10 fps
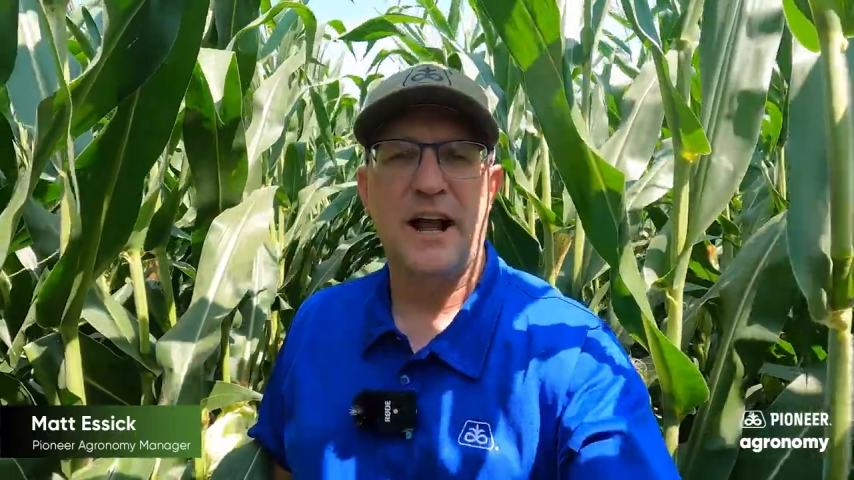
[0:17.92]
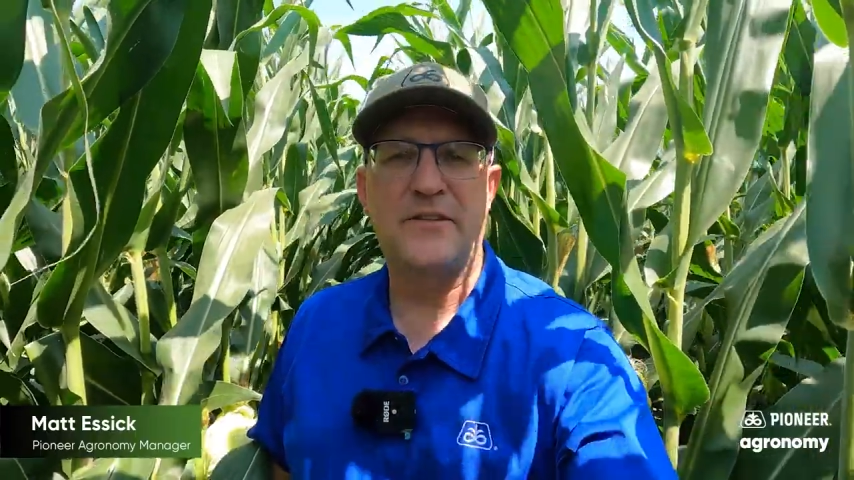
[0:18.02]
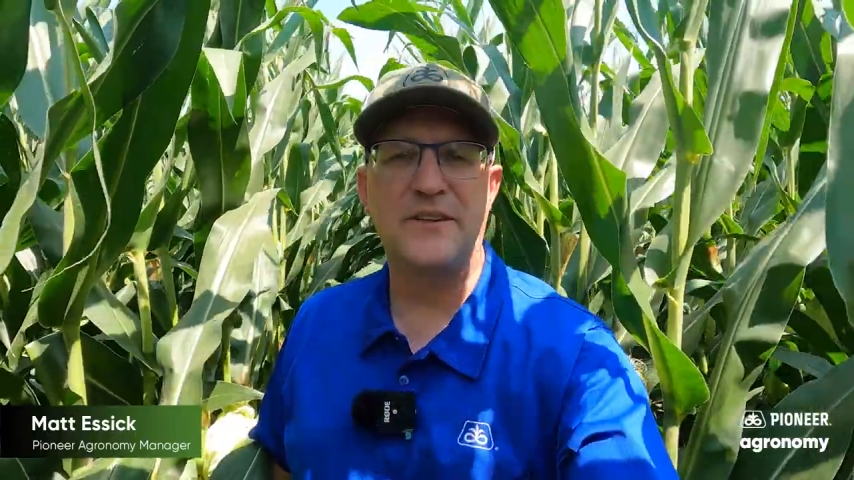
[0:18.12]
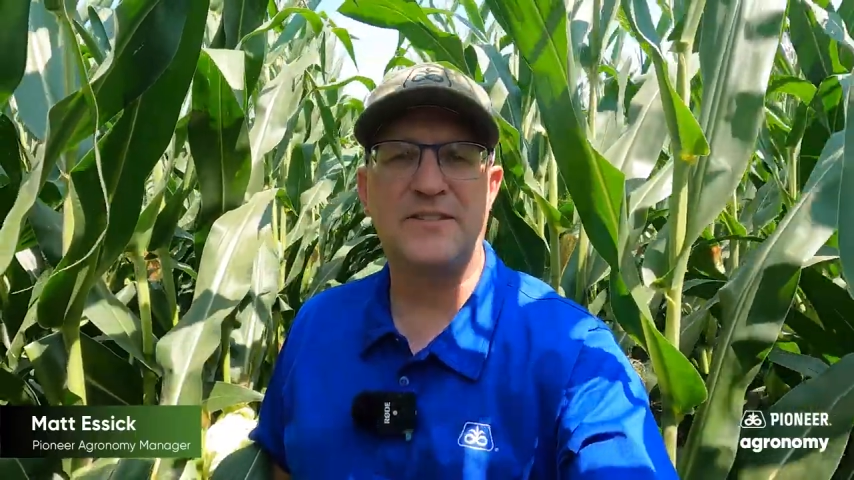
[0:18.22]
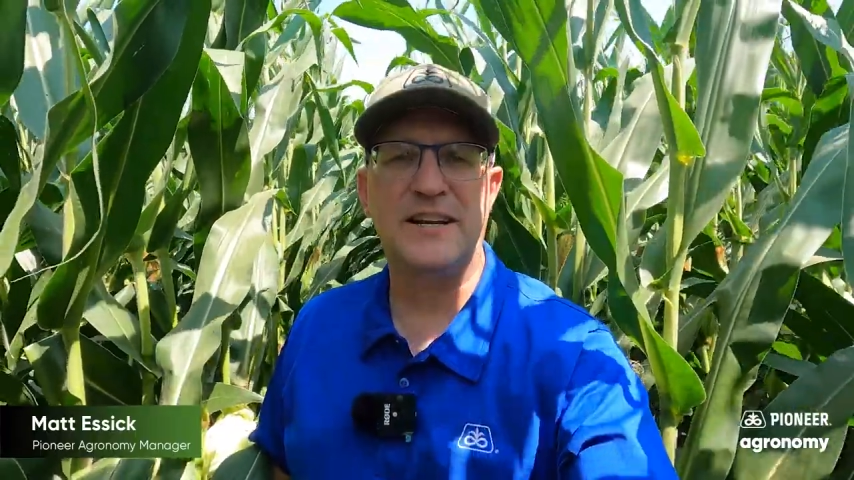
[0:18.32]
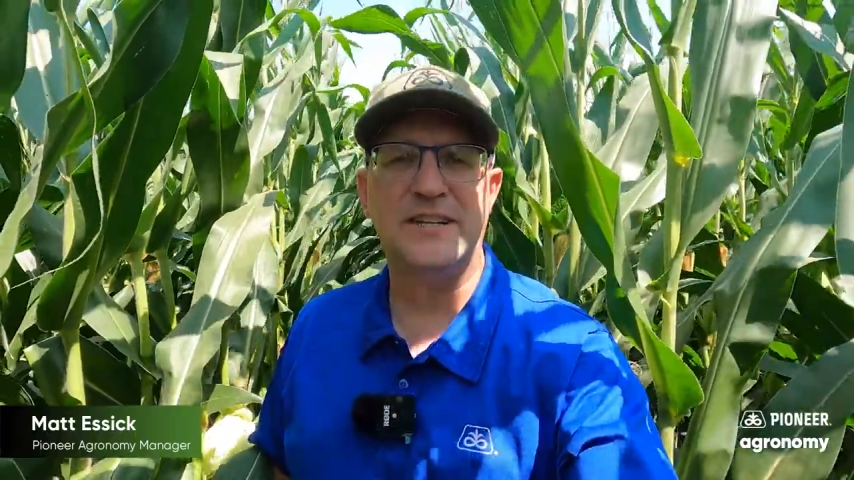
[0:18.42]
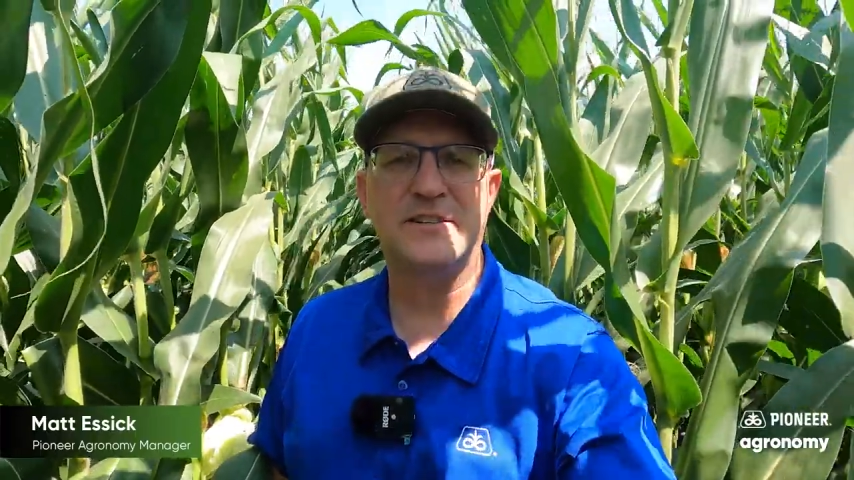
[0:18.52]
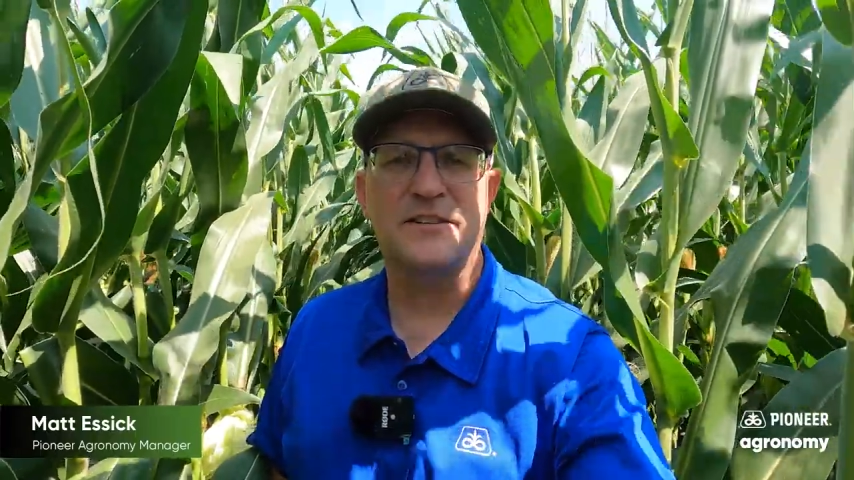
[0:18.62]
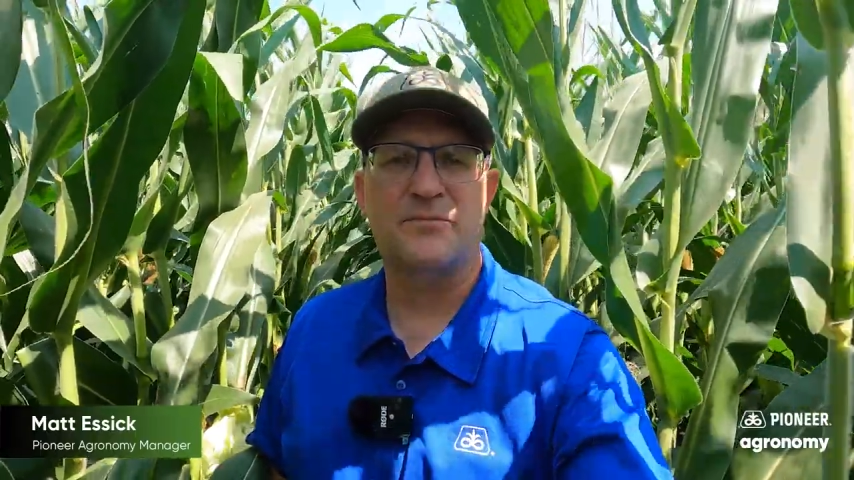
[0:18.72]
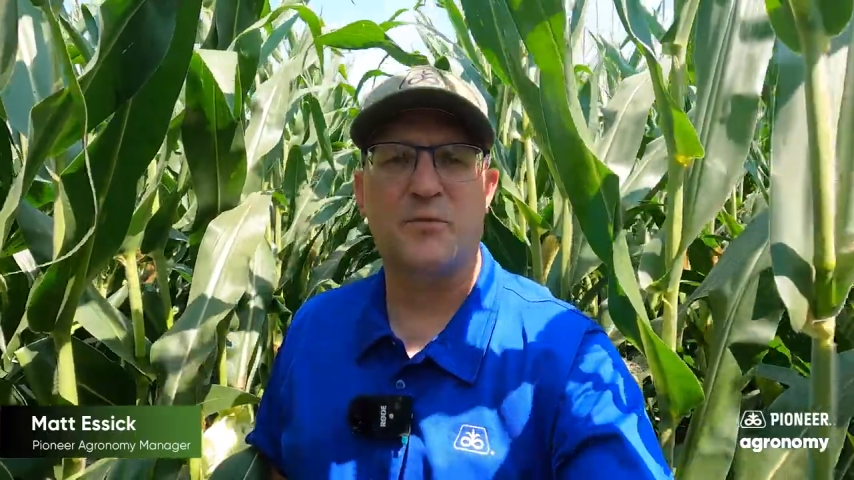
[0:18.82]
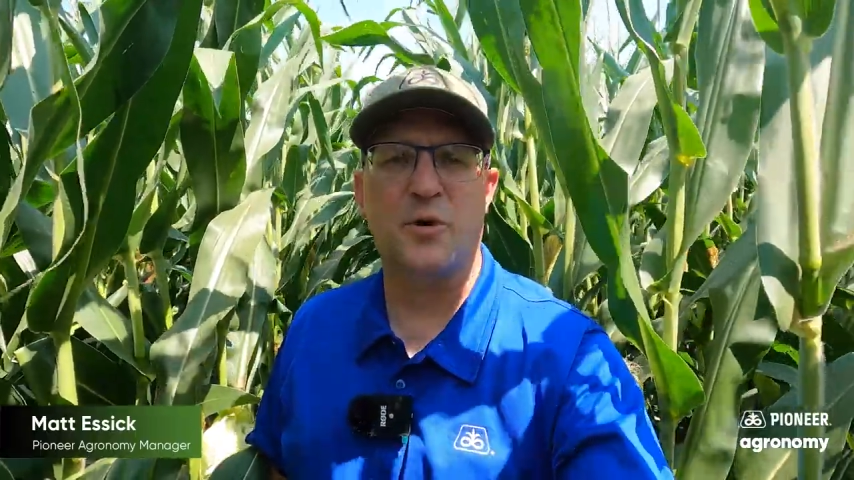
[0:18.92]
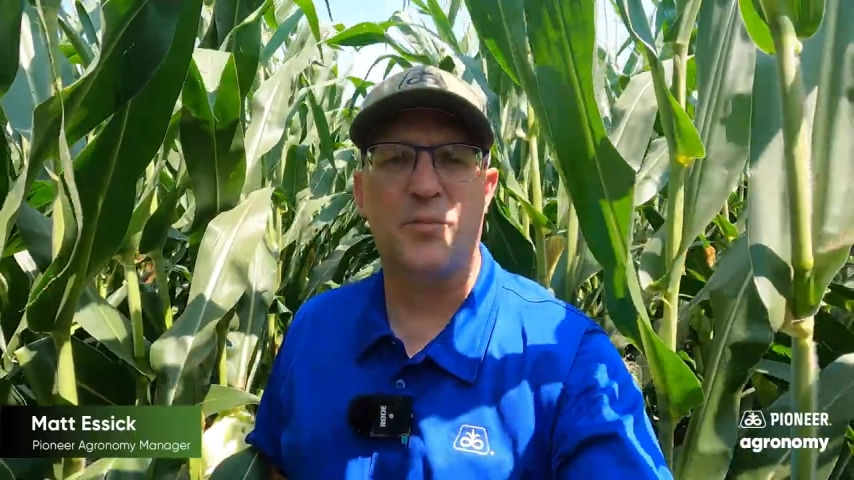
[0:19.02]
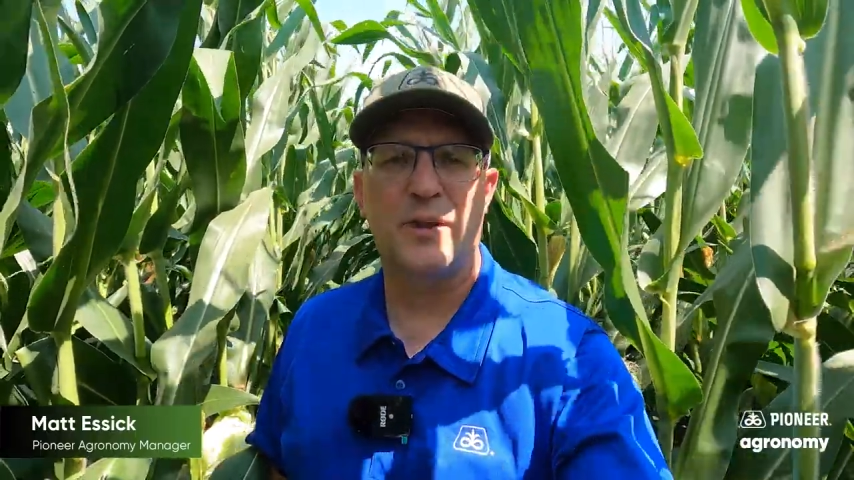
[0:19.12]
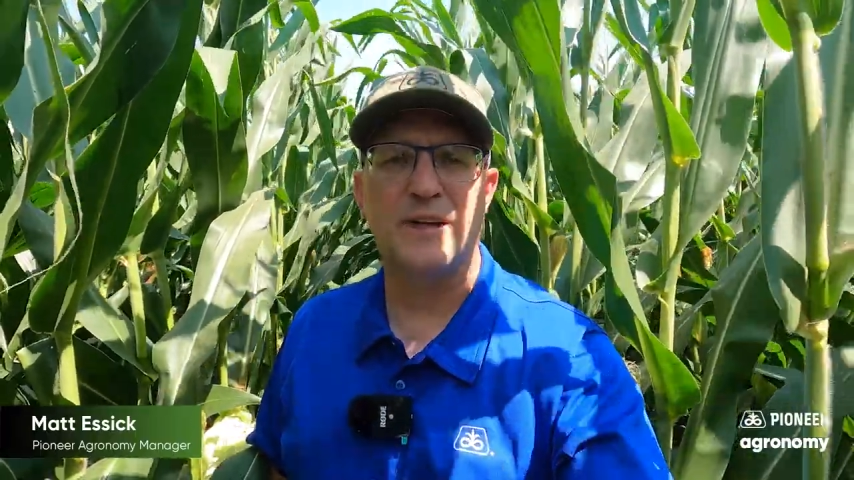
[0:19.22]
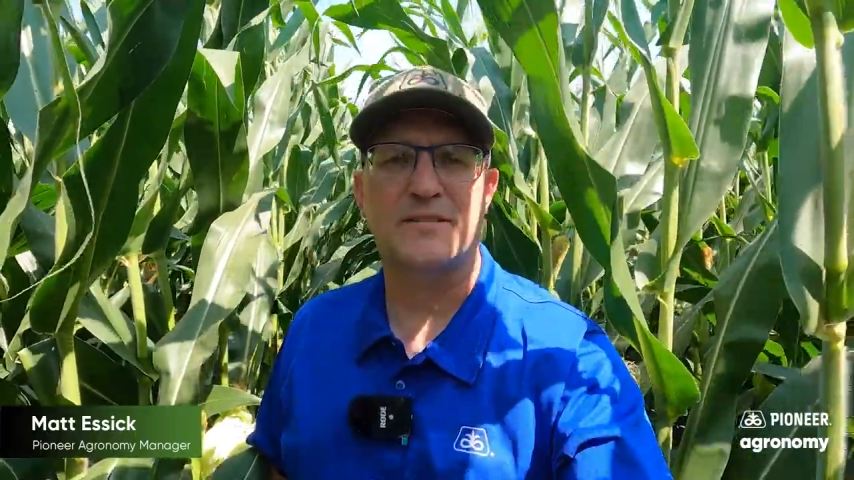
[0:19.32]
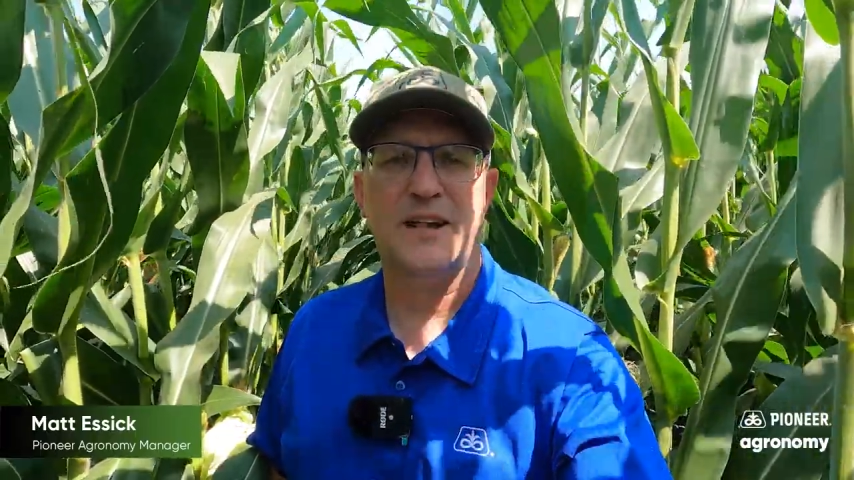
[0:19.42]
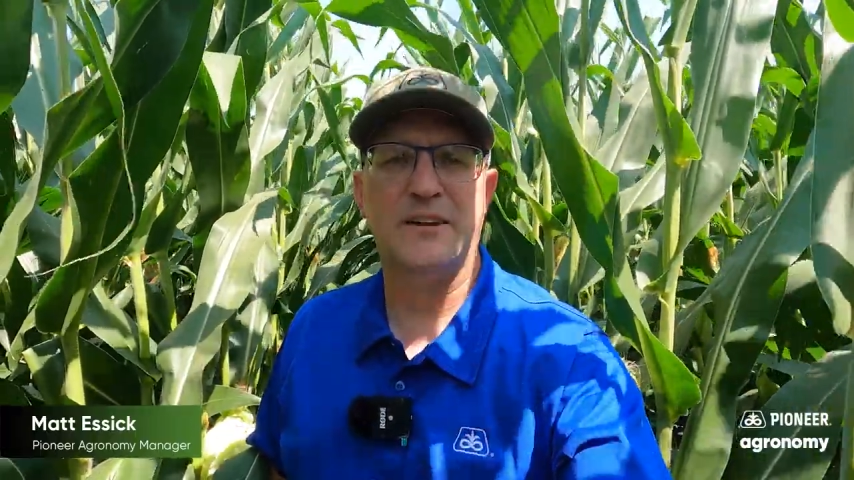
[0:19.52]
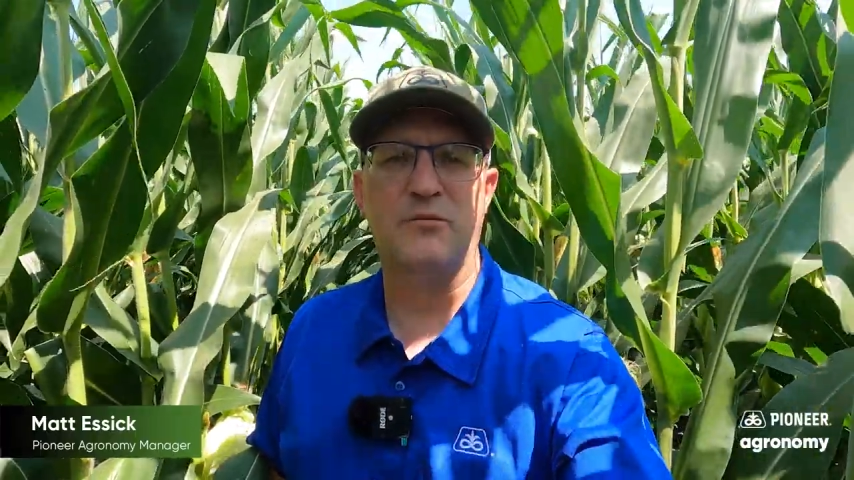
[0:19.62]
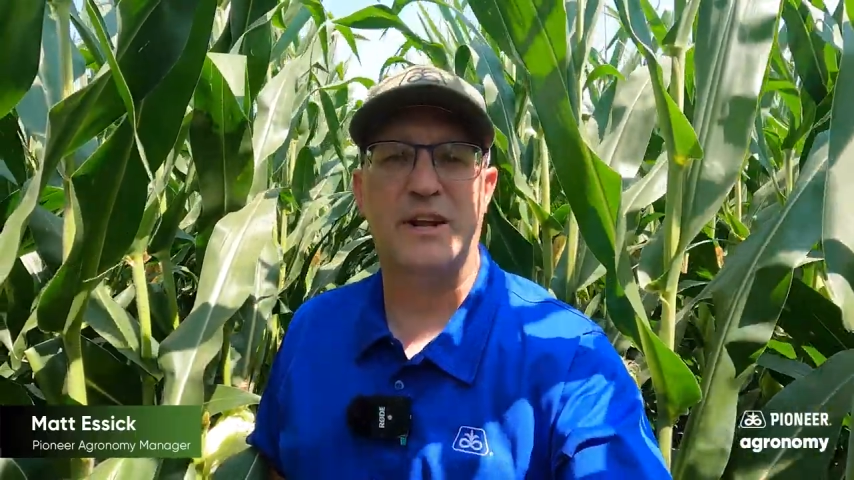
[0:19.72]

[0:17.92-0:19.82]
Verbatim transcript: At this stage of the corn plant's life,